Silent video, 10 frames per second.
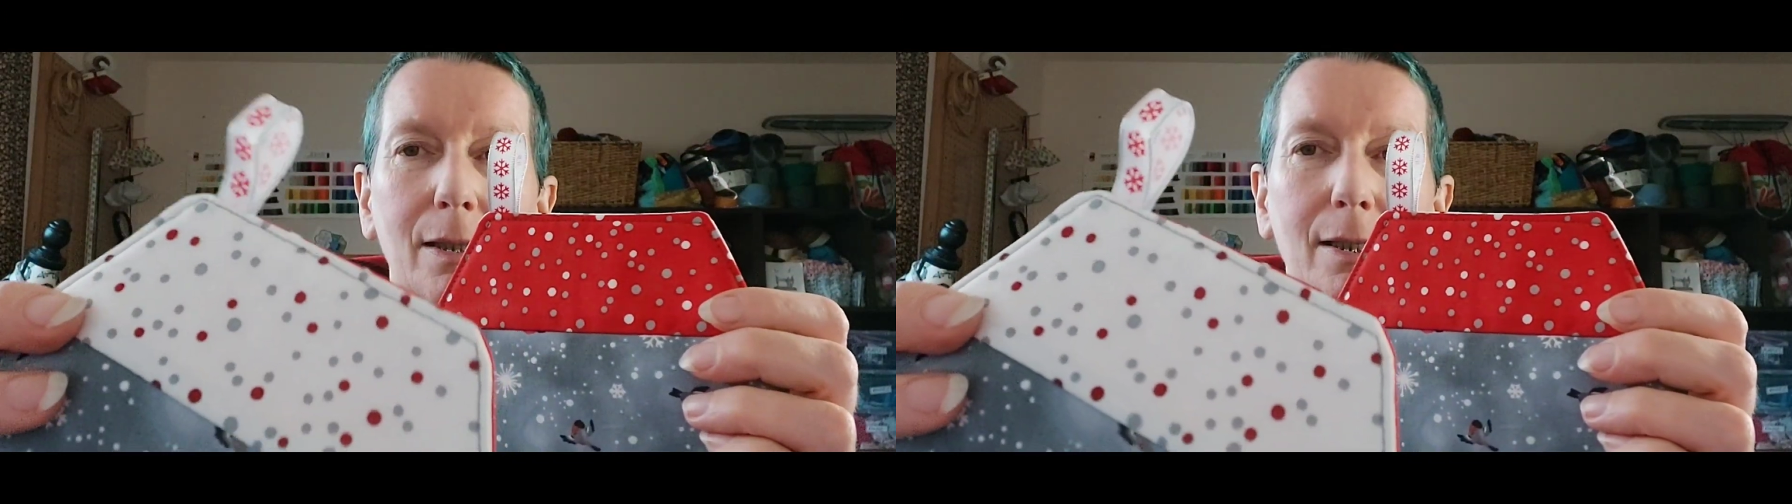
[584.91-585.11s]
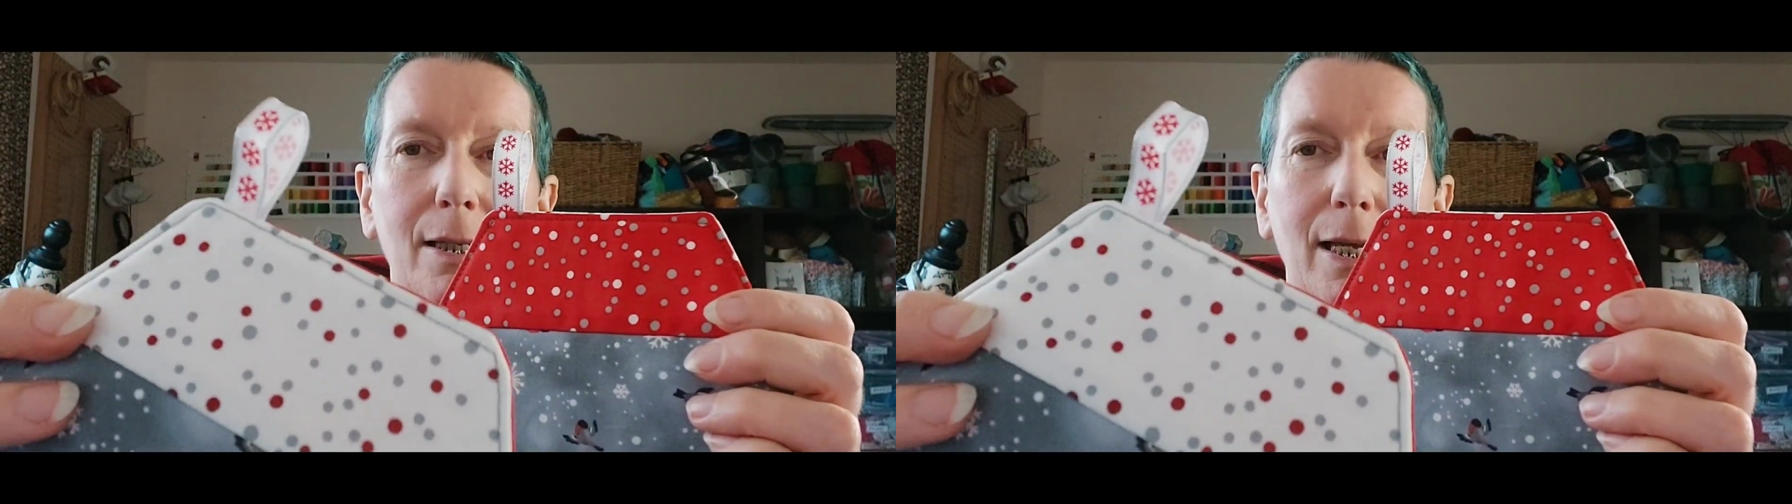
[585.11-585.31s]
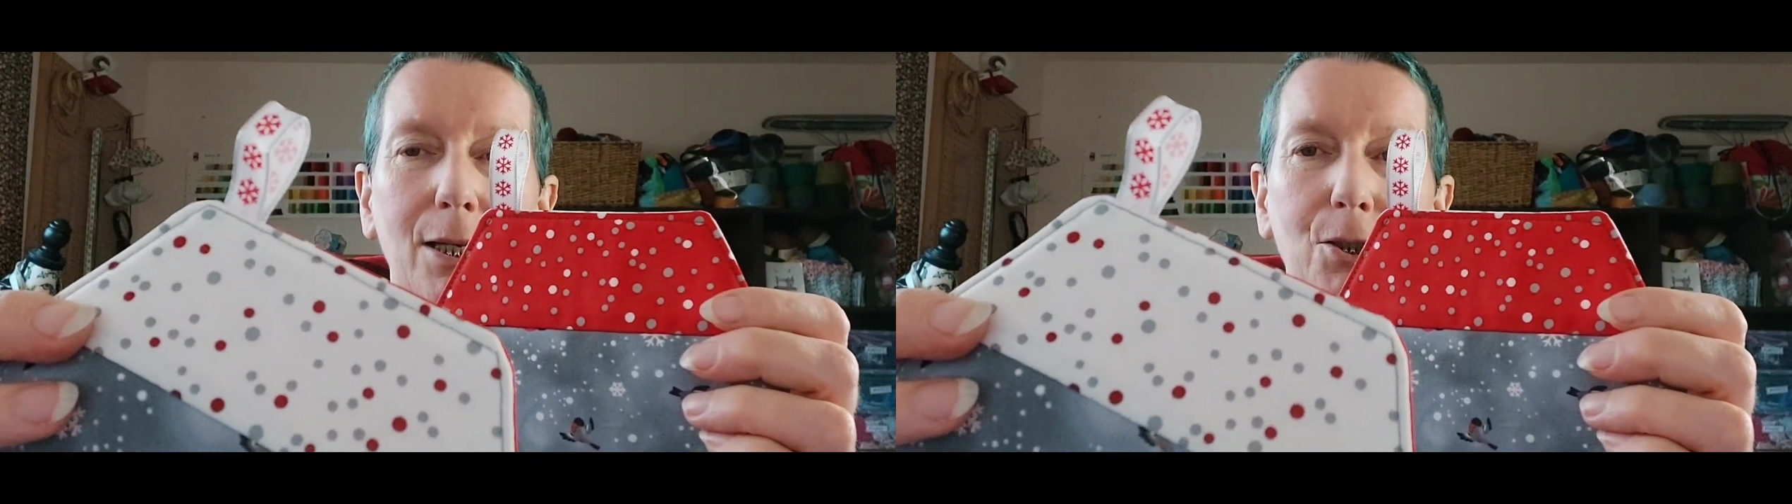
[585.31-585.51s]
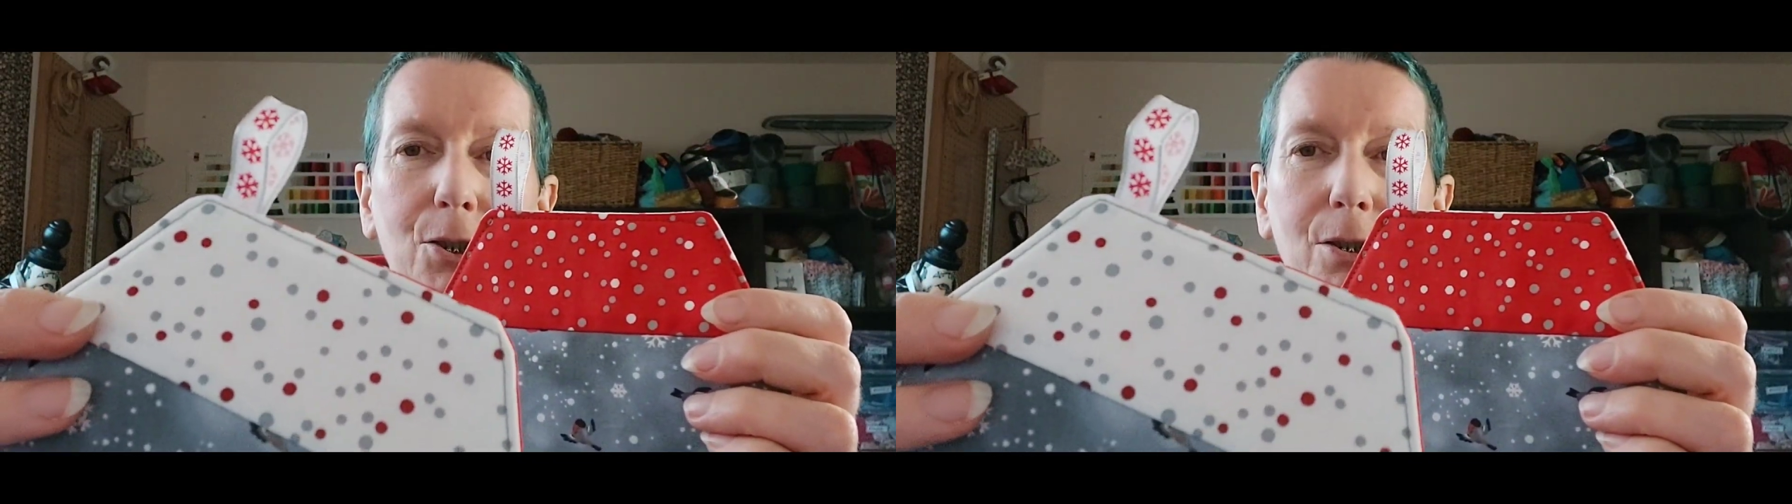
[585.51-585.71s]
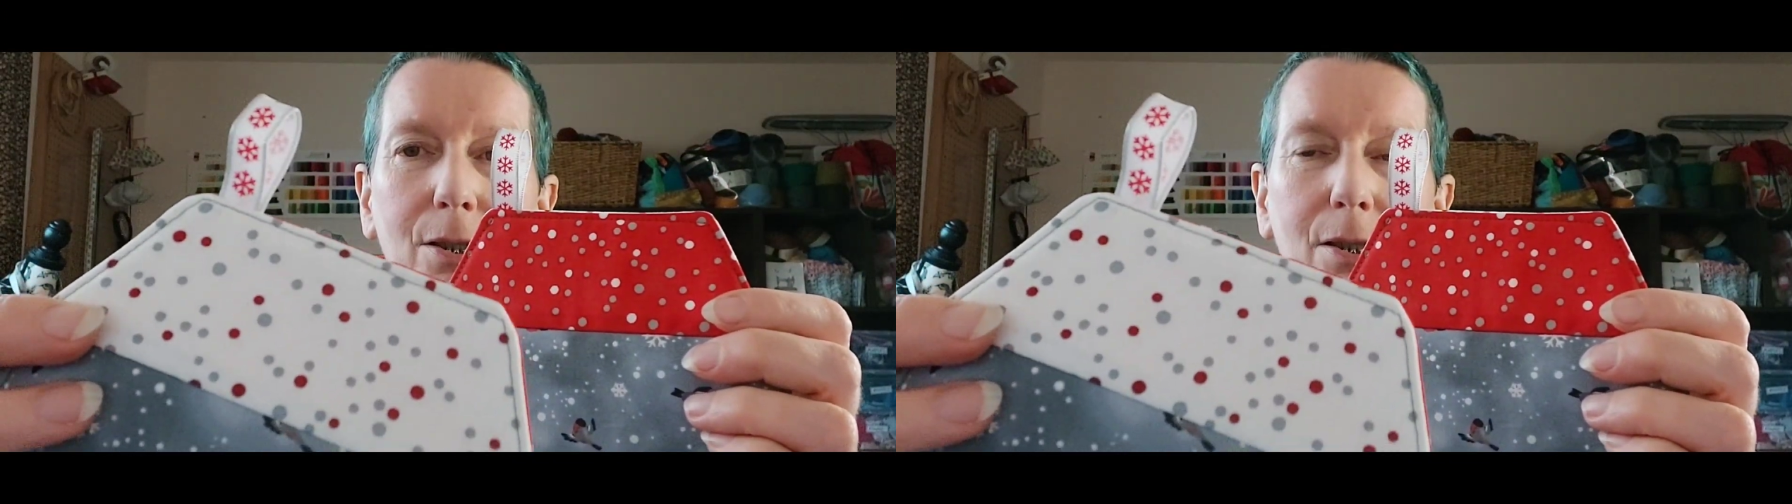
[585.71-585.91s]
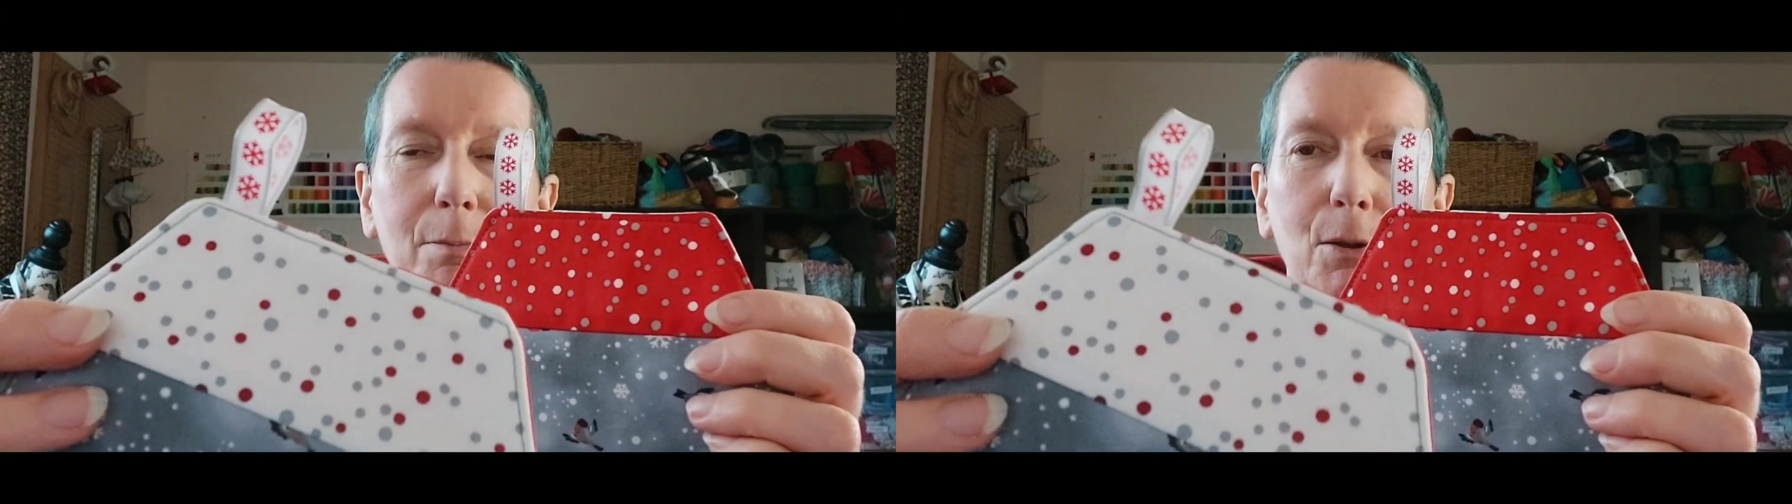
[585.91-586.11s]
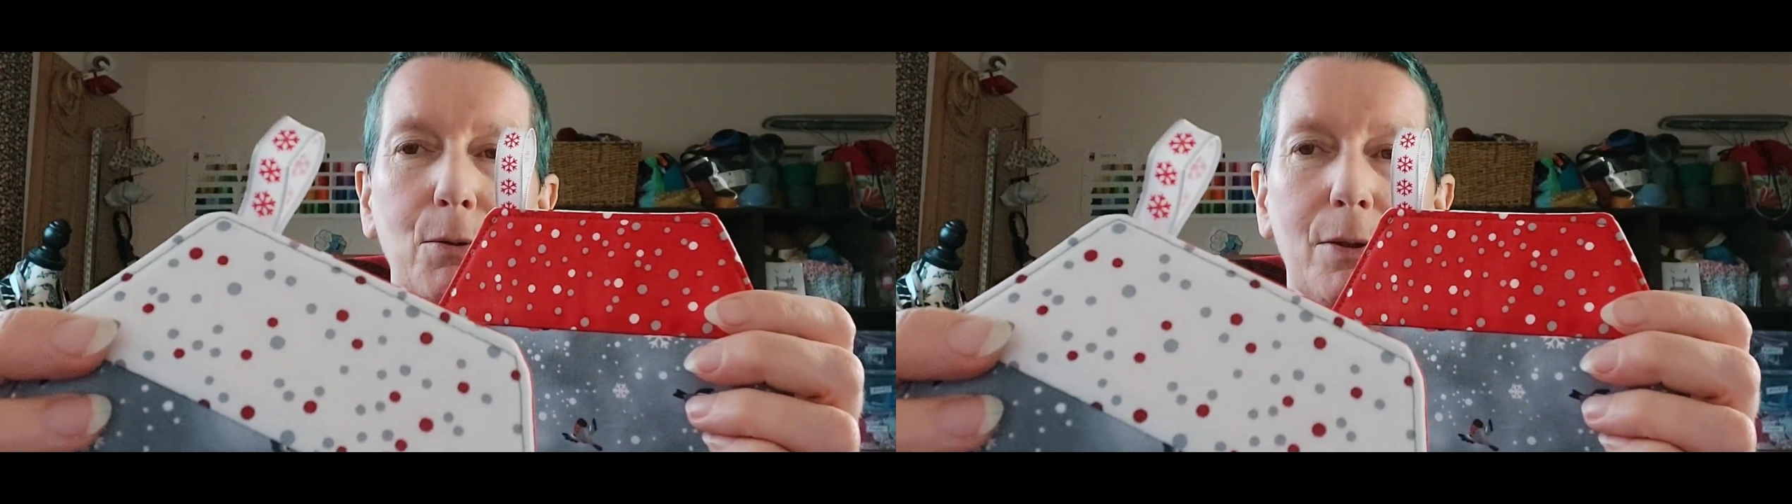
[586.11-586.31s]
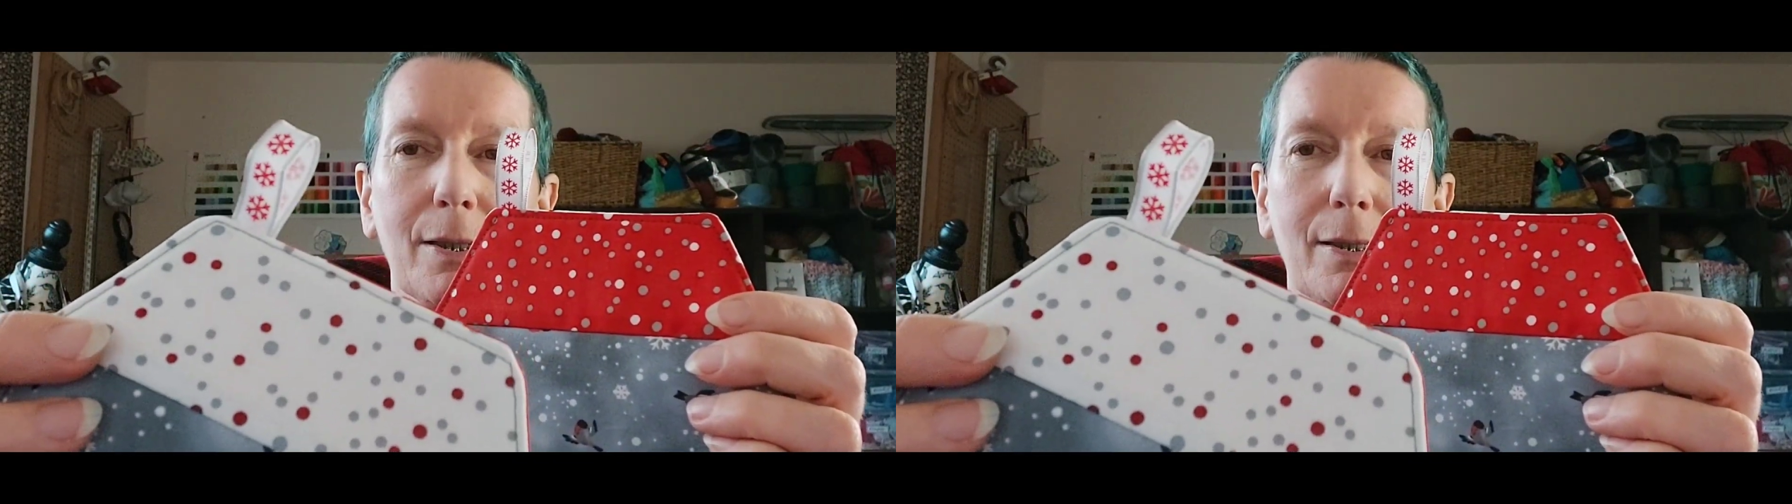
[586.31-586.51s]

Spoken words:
slash smoke